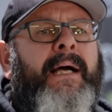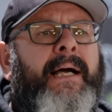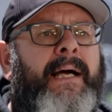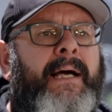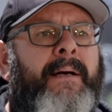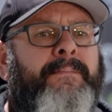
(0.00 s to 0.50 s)

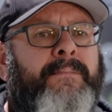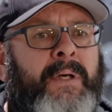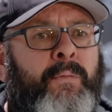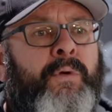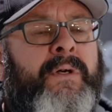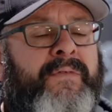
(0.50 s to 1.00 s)

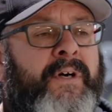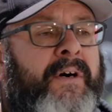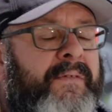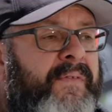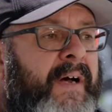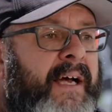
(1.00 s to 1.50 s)
It would have
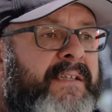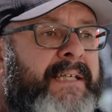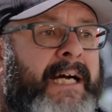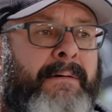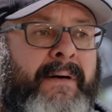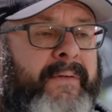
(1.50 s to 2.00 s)
gone faster,
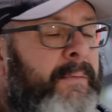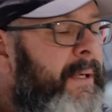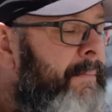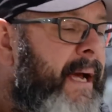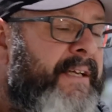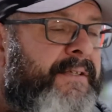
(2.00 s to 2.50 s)
however,
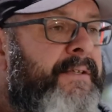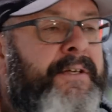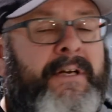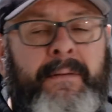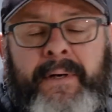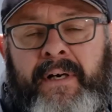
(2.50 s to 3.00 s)
we'd maxed the
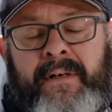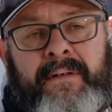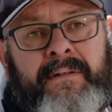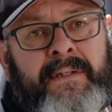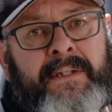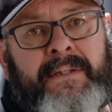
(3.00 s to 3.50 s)

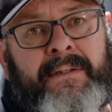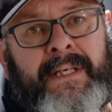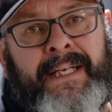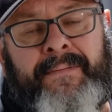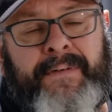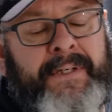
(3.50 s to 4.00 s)
turbo.
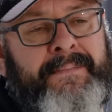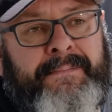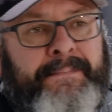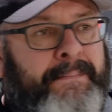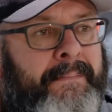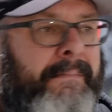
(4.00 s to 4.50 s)

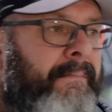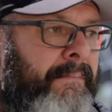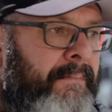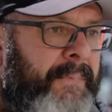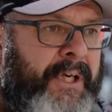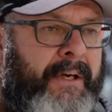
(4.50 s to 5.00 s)

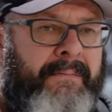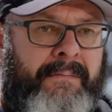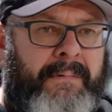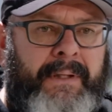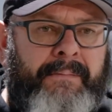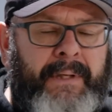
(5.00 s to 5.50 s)

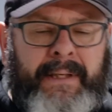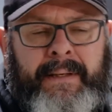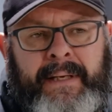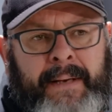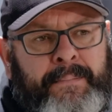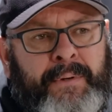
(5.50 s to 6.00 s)
We
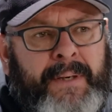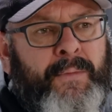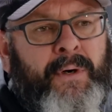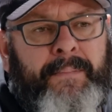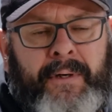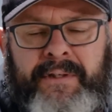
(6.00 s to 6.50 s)
kept putting
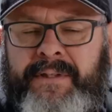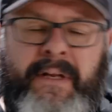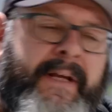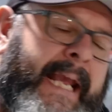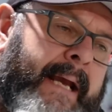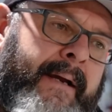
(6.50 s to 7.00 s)
more boost in
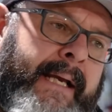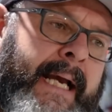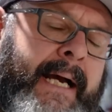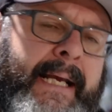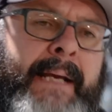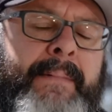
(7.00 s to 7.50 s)
the
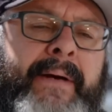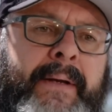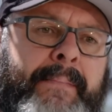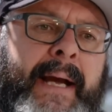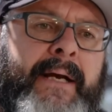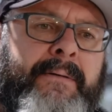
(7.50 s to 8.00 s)
car kept going
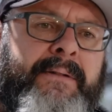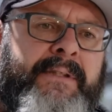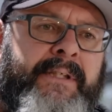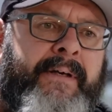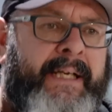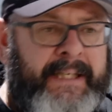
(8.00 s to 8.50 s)
backwards,
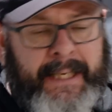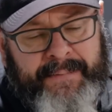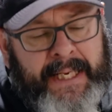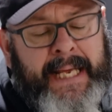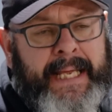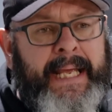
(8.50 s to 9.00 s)
so he ended up
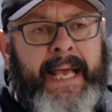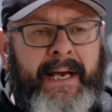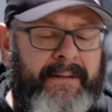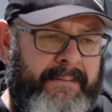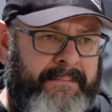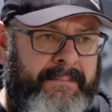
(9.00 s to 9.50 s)
taking
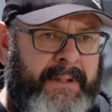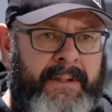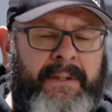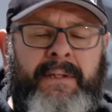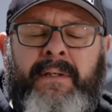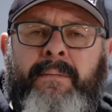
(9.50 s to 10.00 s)
out and
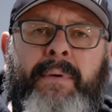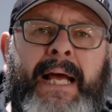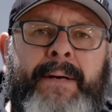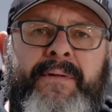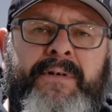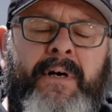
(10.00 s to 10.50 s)

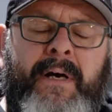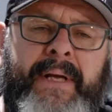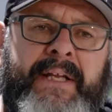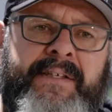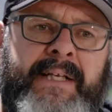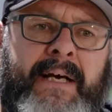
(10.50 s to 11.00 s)
playing with timing
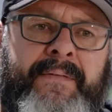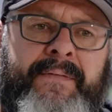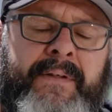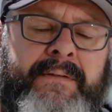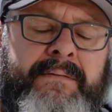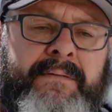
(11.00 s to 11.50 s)
and stuff,
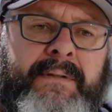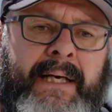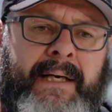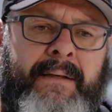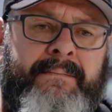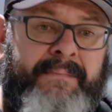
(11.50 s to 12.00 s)
and
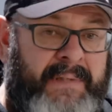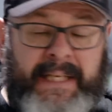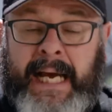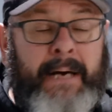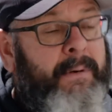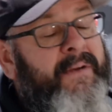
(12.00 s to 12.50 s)
the
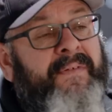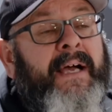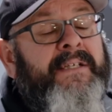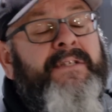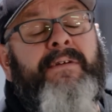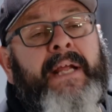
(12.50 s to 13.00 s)
car went
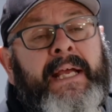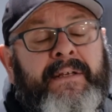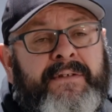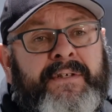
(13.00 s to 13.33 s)
faster again.